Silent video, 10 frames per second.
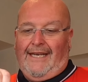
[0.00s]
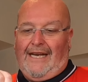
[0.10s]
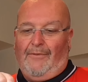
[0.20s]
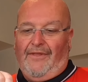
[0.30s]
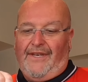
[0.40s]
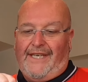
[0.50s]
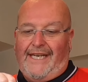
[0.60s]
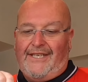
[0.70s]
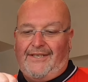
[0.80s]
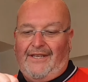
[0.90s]
I want the
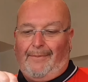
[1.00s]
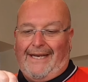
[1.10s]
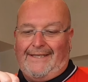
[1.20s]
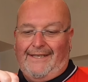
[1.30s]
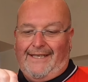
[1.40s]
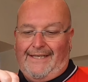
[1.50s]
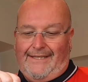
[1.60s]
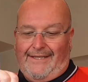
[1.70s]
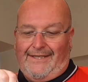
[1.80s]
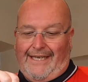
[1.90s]
yeast and the
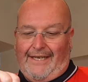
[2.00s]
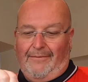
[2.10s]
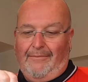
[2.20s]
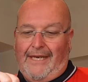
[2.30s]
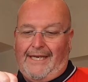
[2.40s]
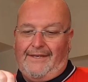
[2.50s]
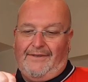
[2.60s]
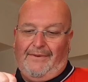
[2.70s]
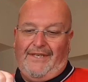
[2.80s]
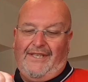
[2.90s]
pectolase to sink and
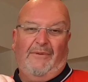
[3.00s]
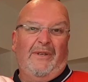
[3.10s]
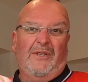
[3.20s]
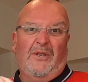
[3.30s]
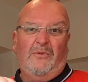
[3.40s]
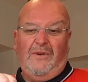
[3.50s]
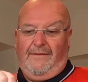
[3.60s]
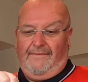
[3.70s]
mix, which they will do.